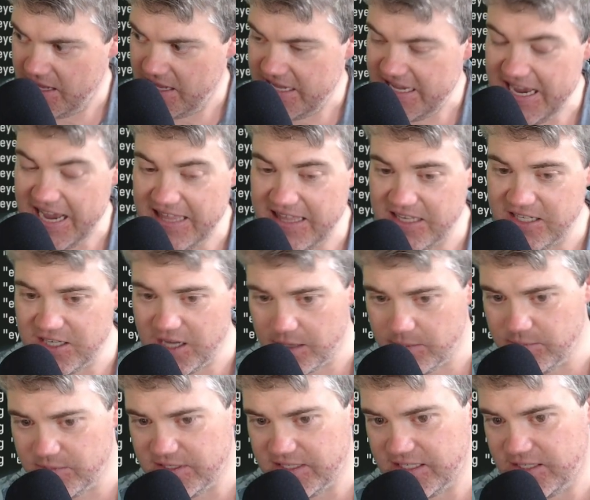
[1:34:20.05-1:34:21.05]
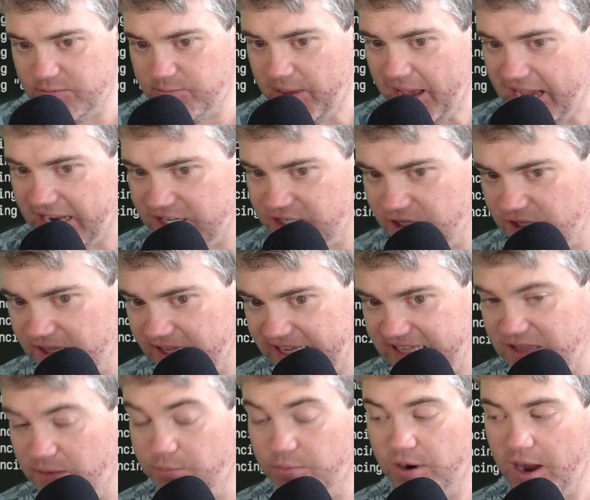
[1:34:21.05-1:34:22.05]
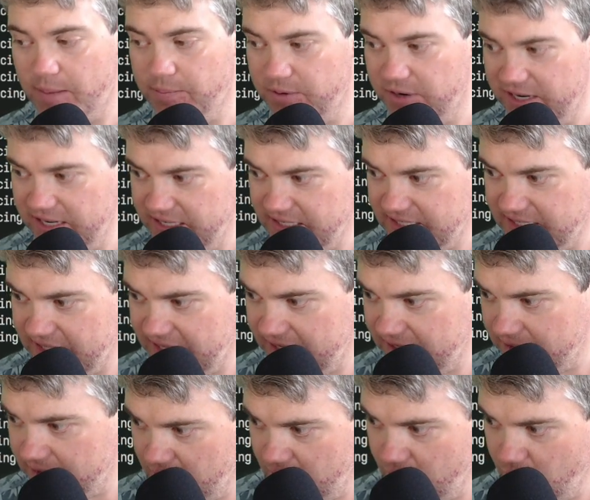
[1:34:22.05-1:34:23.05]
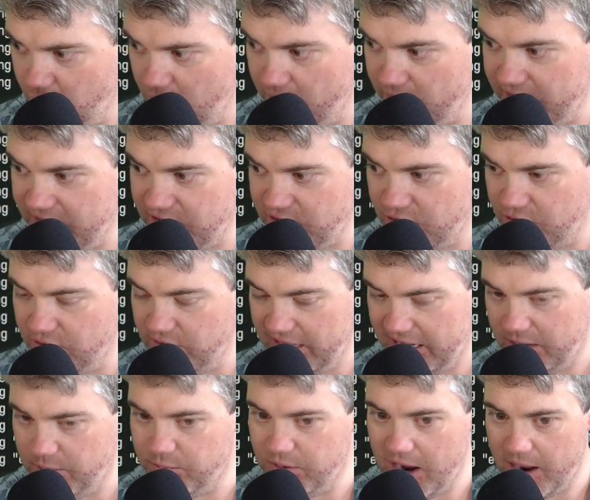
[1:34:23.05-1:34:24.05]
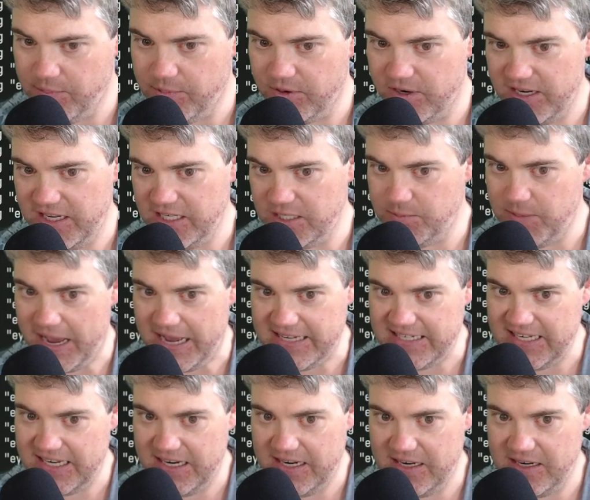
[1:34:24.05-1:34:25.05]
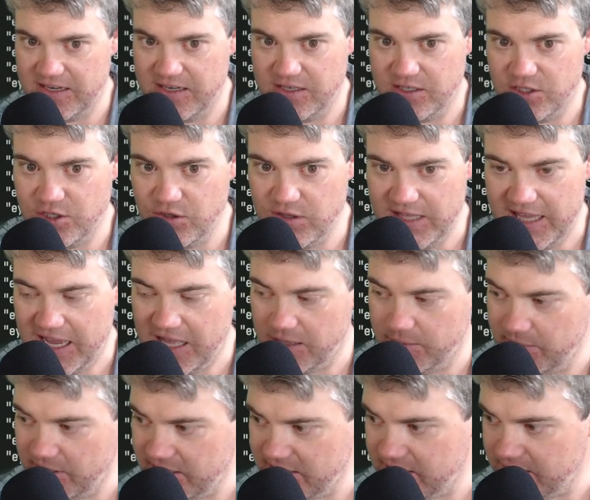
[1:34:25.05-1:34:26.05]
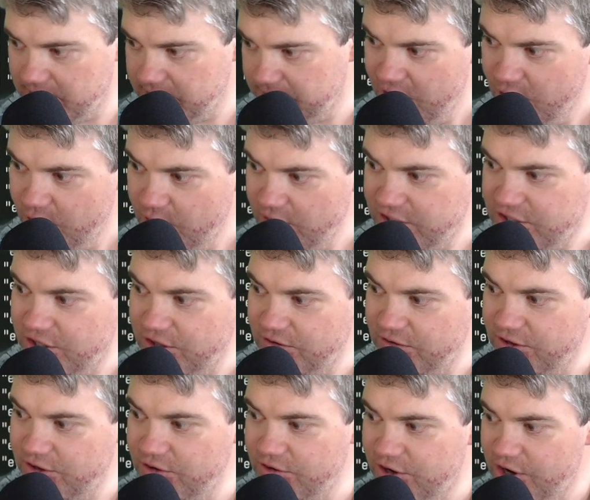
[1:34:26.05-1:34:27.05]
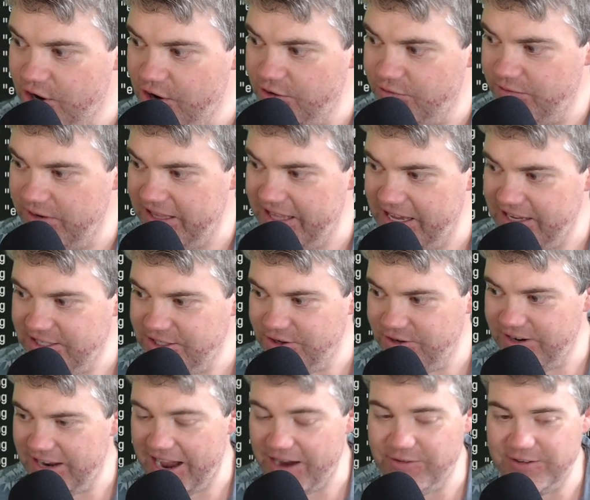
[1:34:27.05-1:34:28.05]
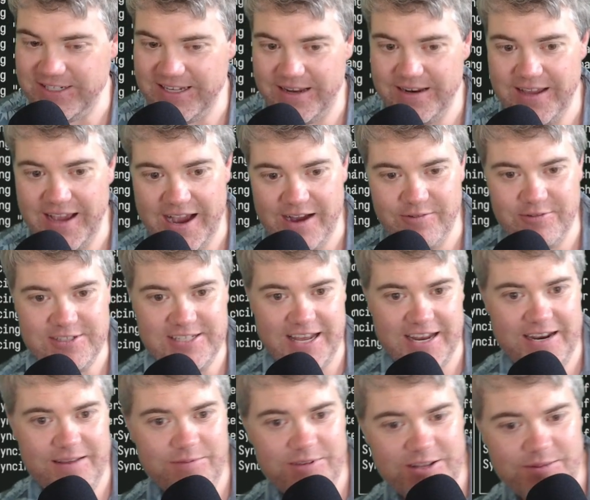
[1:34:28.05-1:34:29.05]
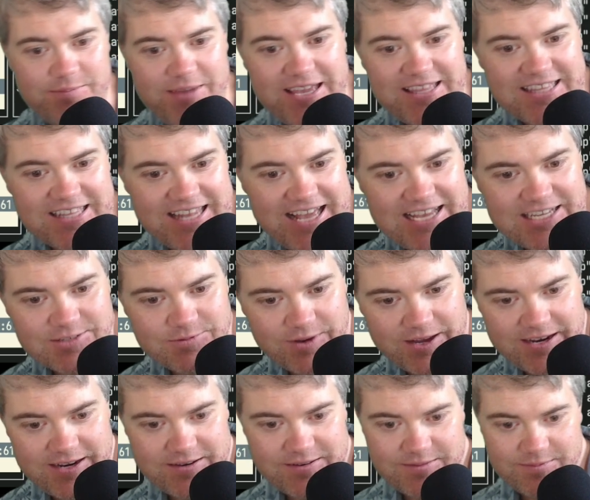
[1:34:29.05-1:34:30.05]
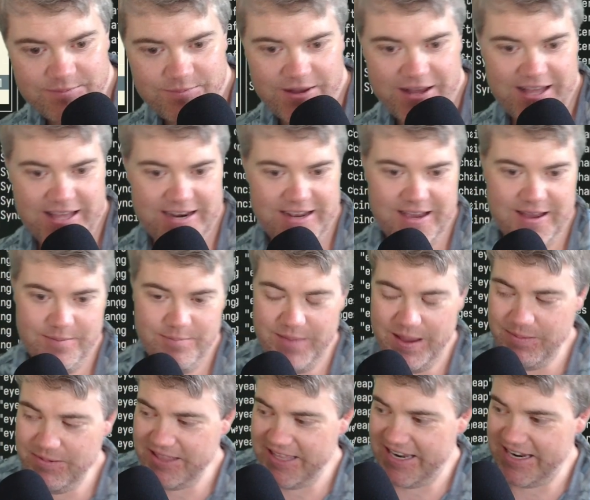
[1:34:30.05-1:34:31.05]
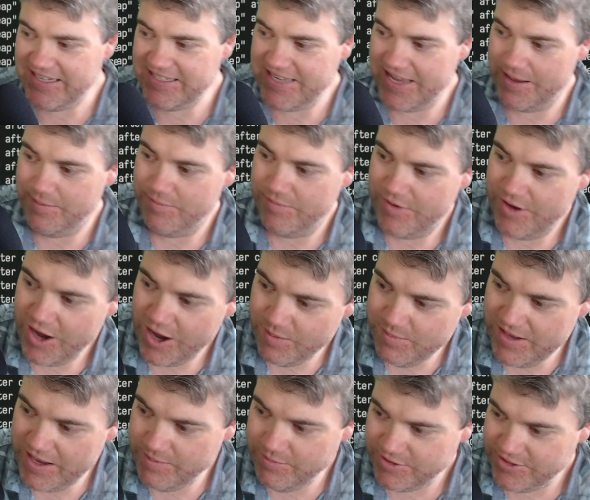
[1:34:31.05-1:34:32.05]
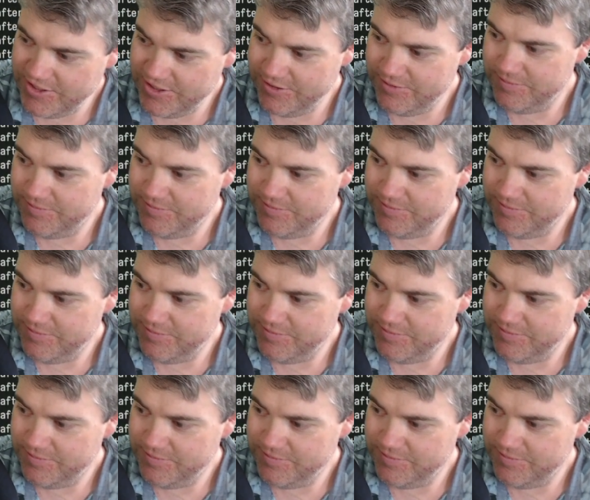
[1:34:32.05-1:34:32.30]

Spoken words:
Yeah, this comes back to like the properties thing where we can do like properties passing in to the elements. We should do a new code relay soon. I was unable to make the last one, but maybe the next time I'll be able to.